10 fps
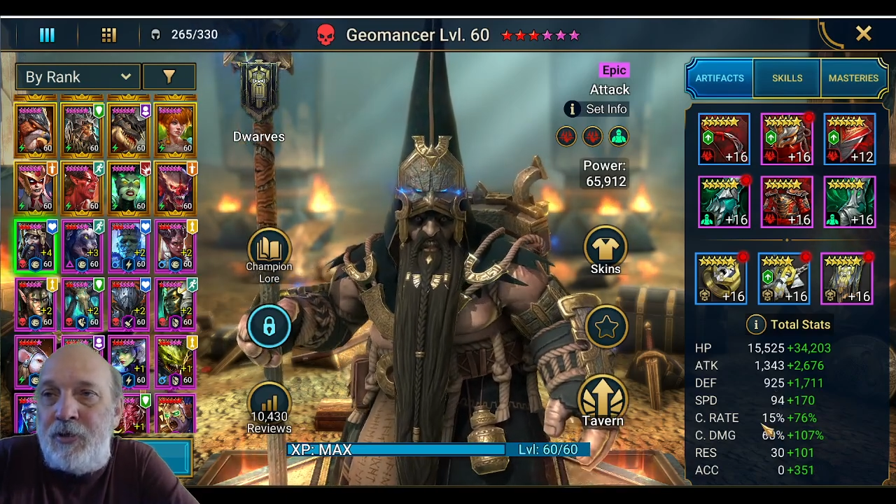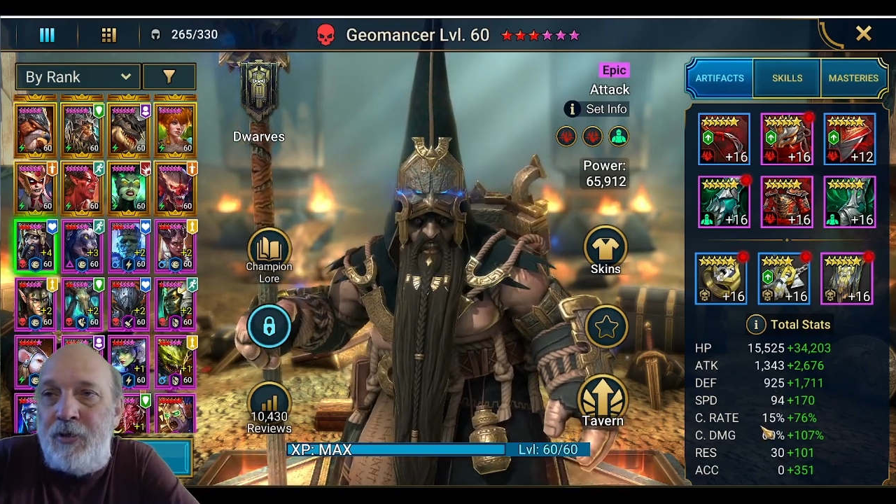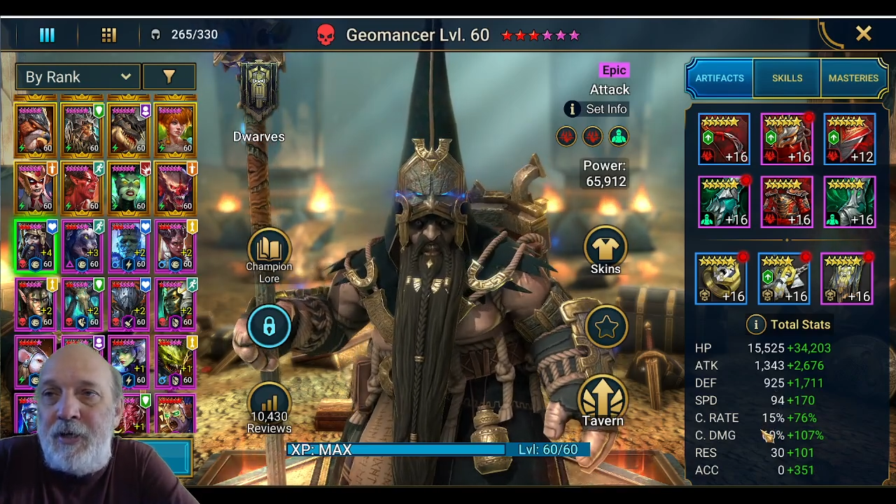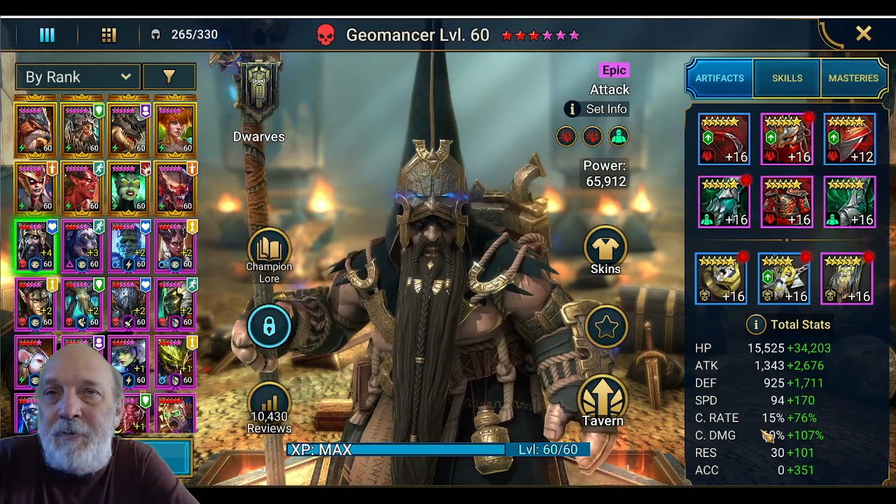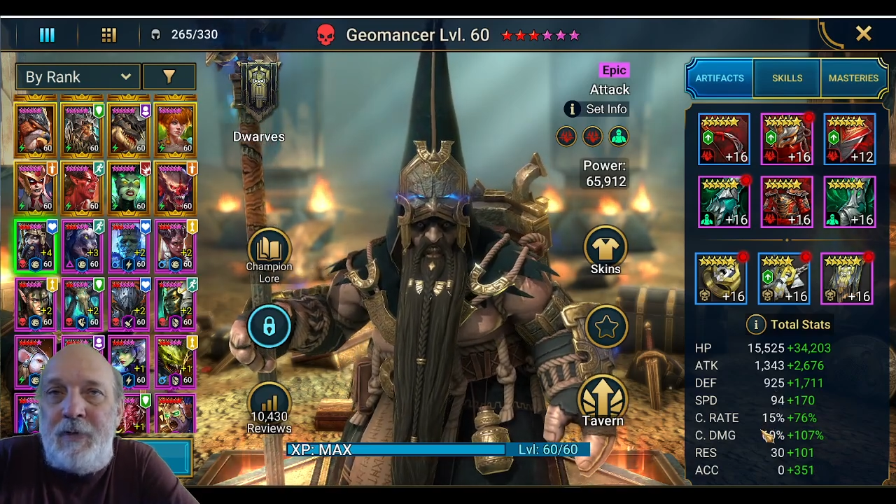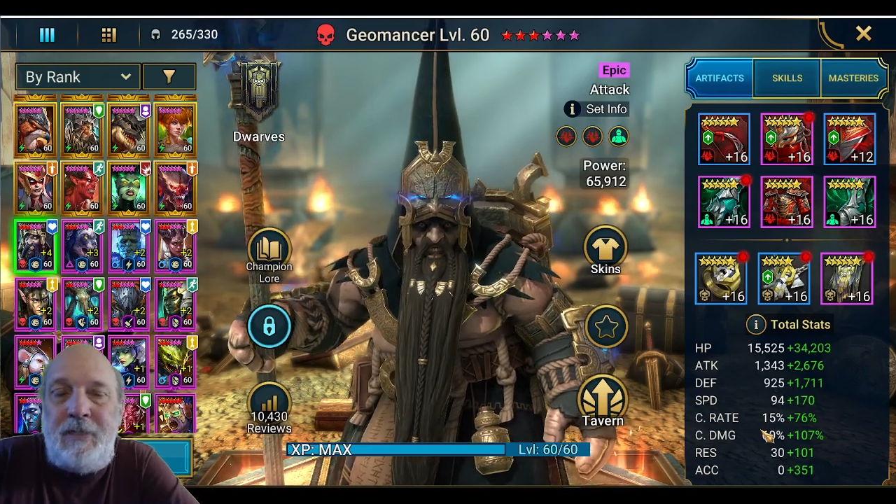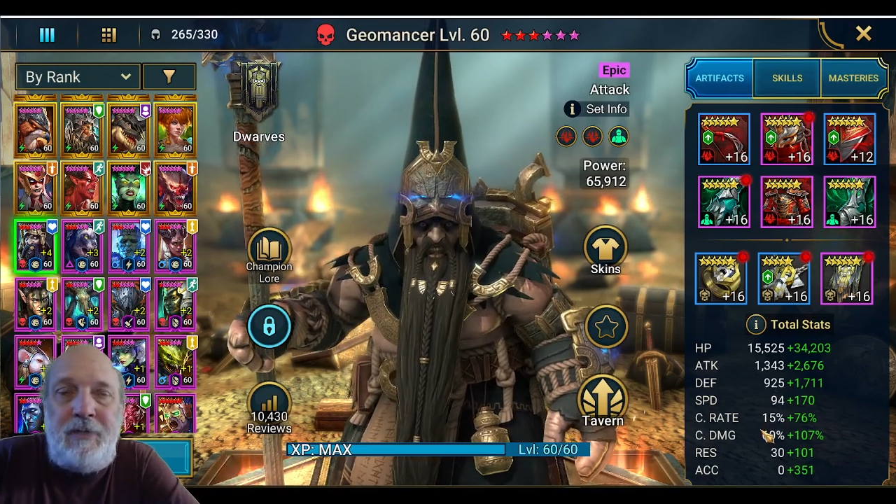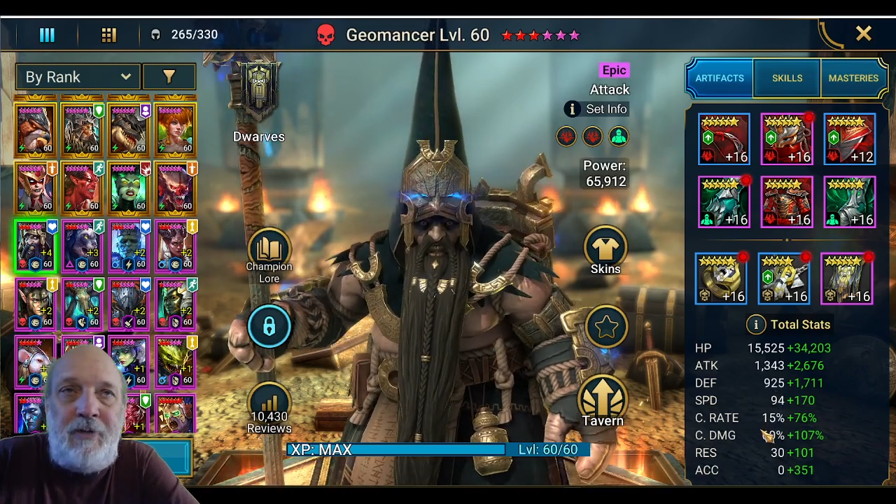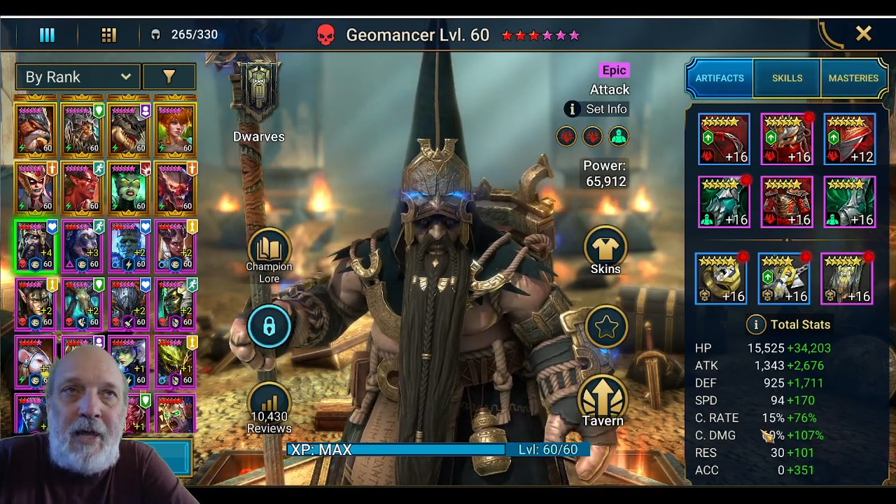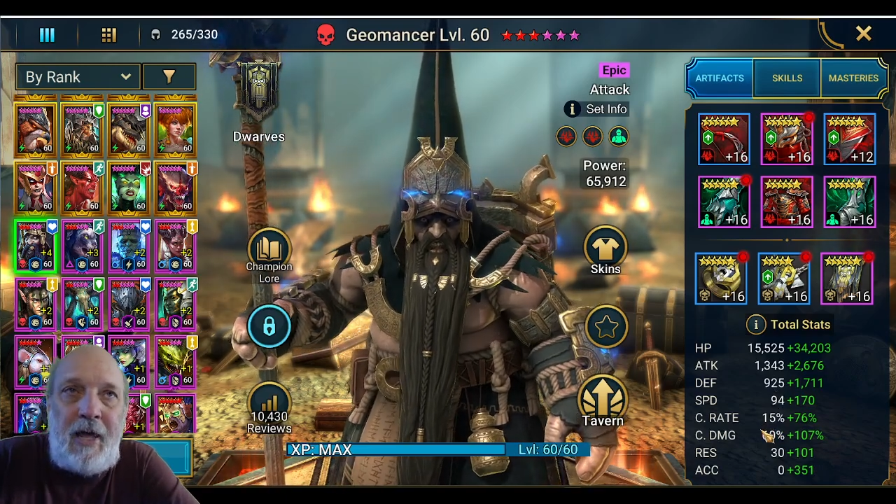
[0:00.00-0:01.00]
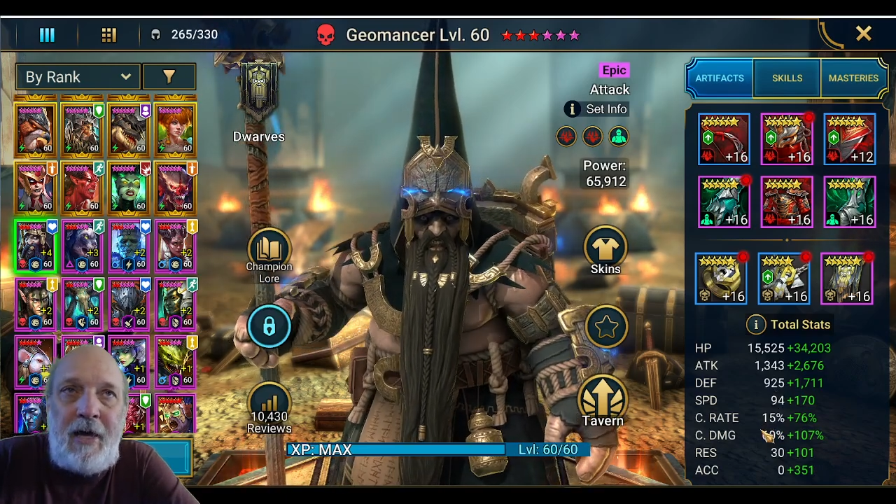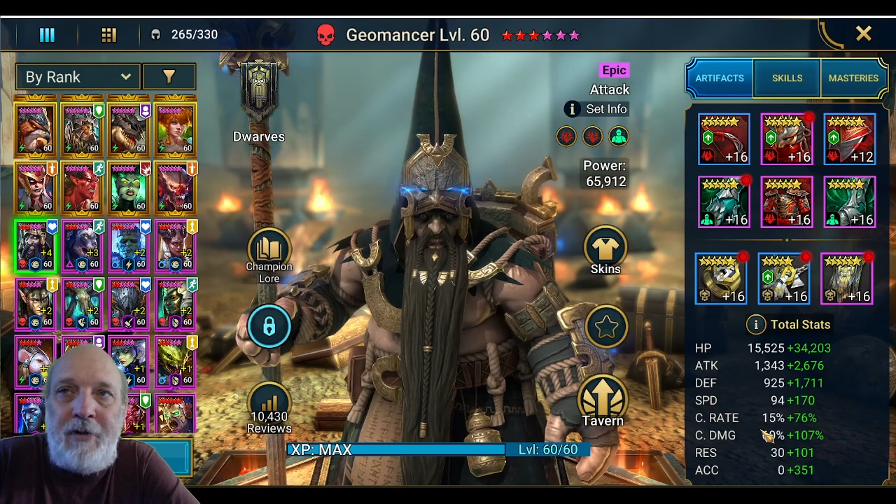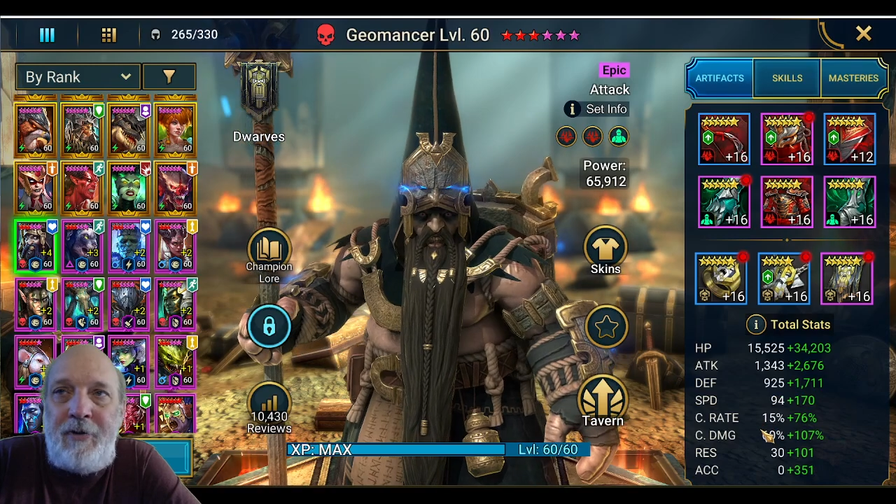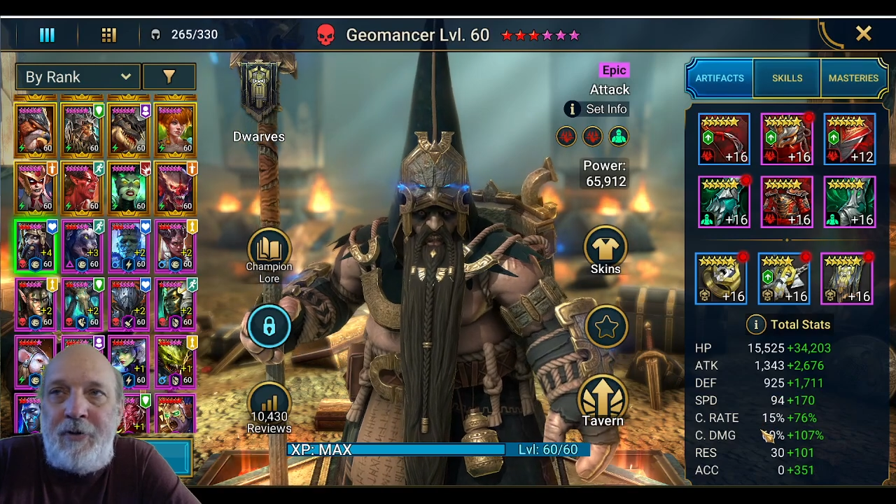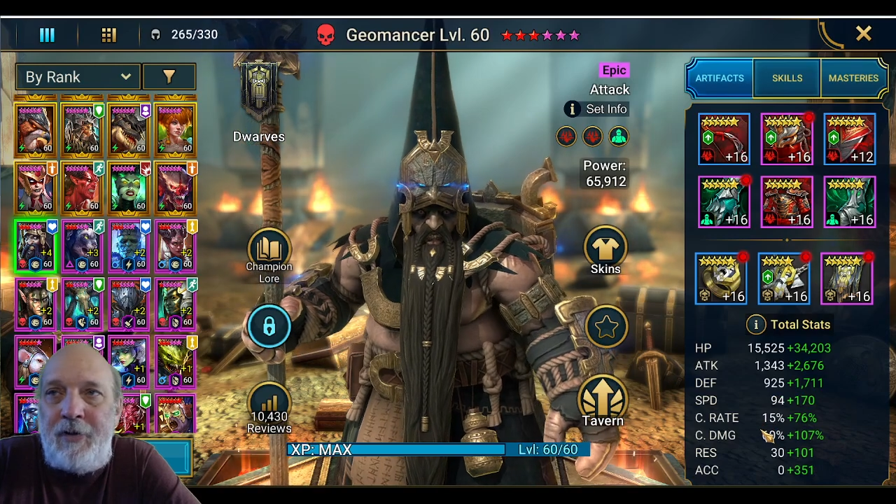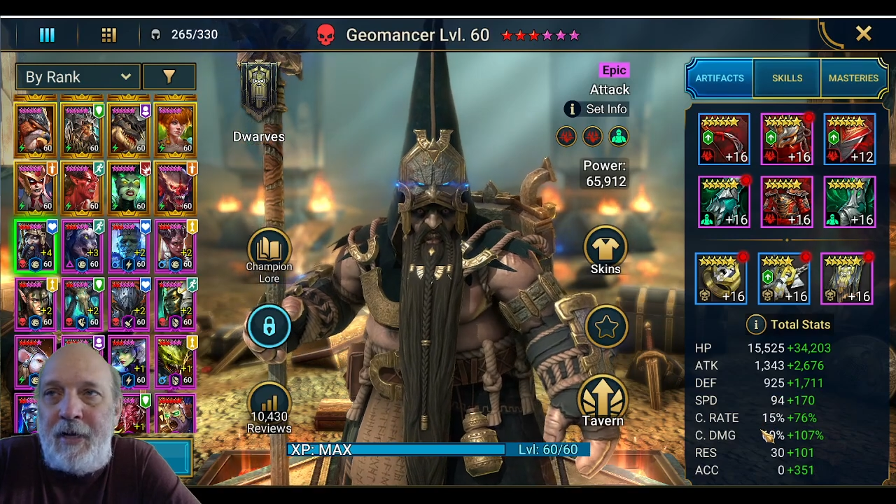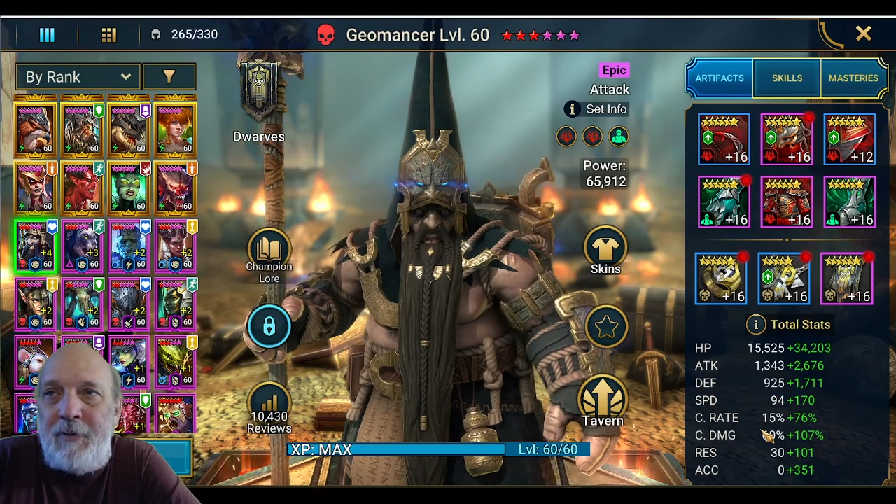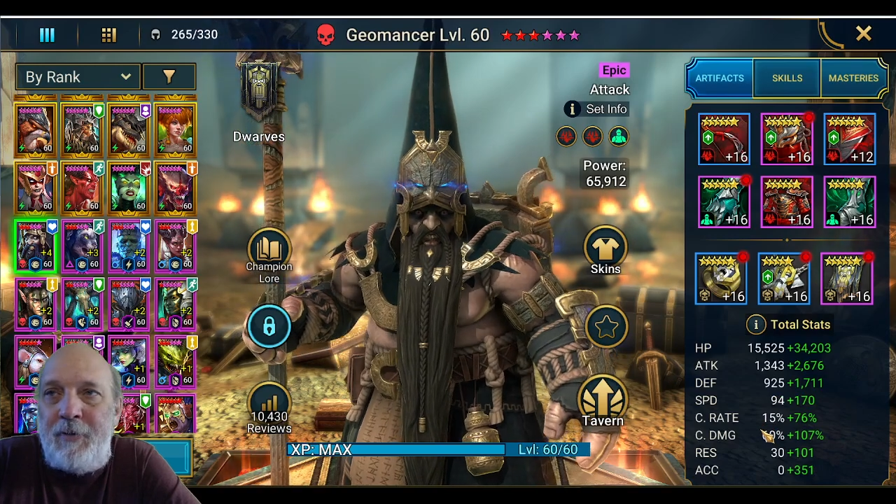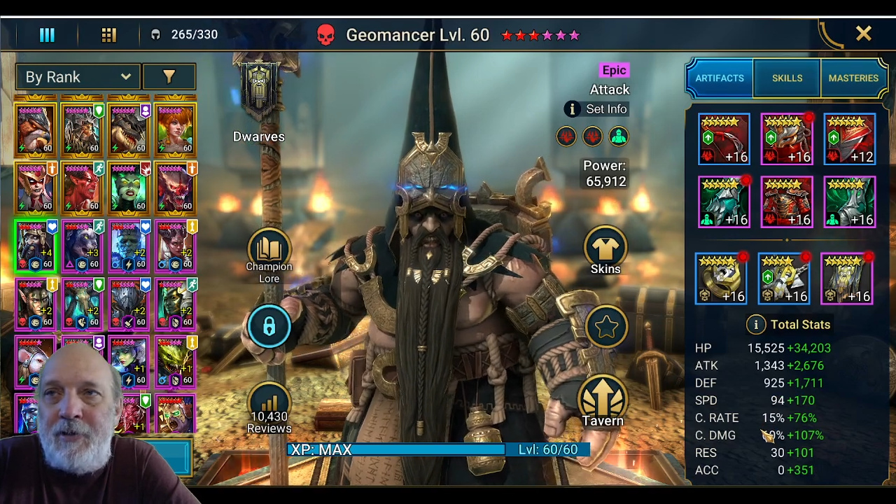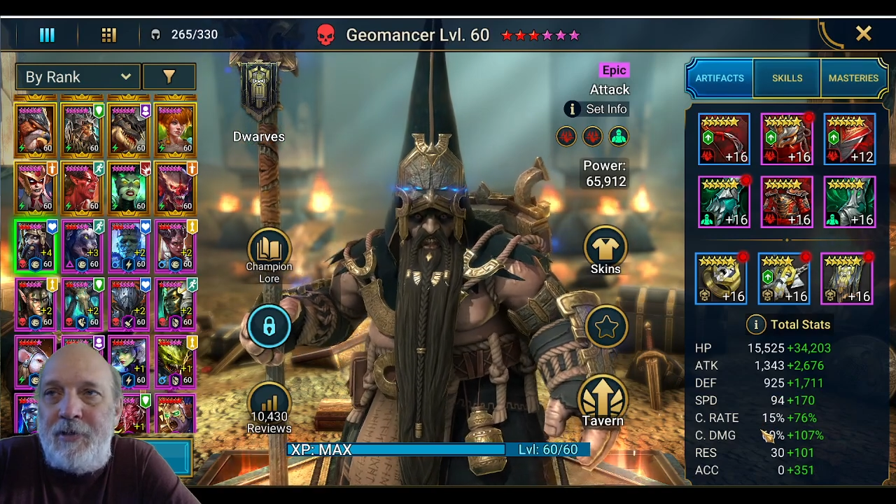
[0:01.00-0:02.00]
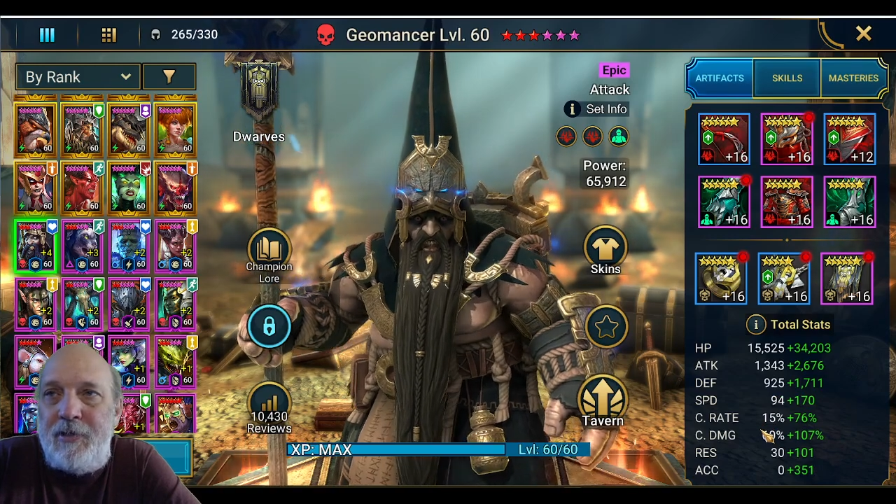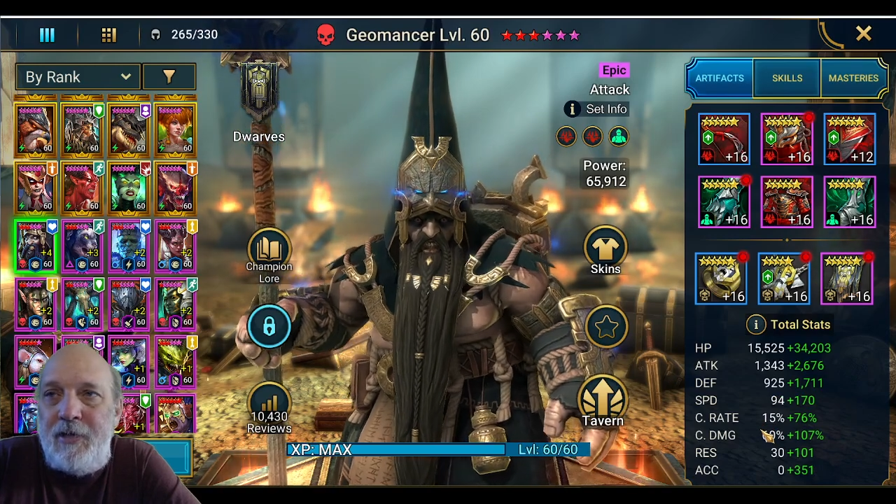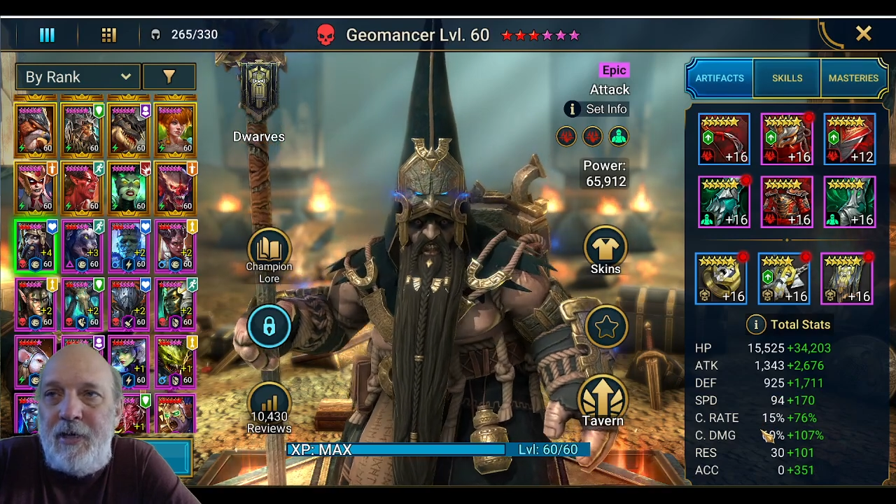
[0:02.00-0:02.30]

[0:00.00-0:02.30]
good because it's going to add to your damage.